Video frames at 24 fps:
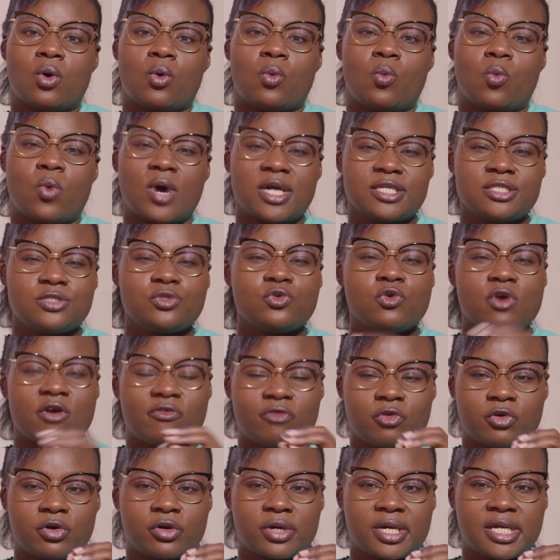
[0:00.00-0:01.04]
Once you have
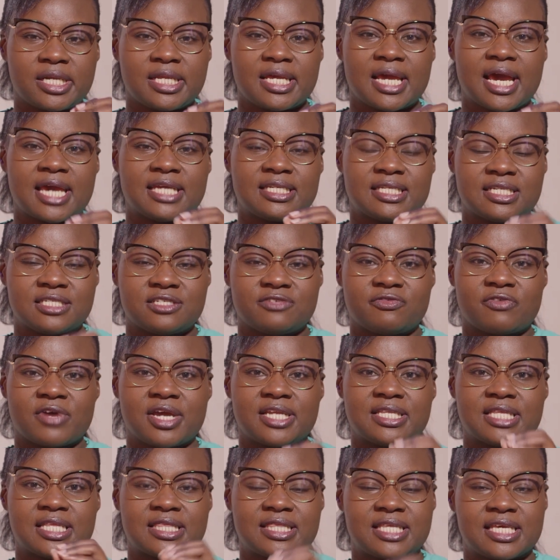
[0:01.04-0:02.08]
already
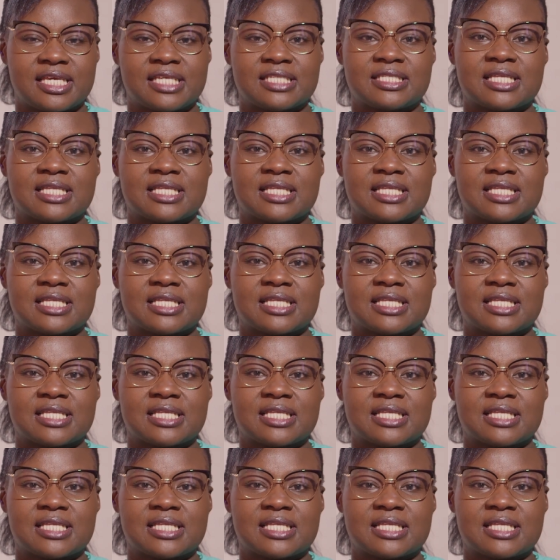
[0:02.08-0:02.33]
identified the things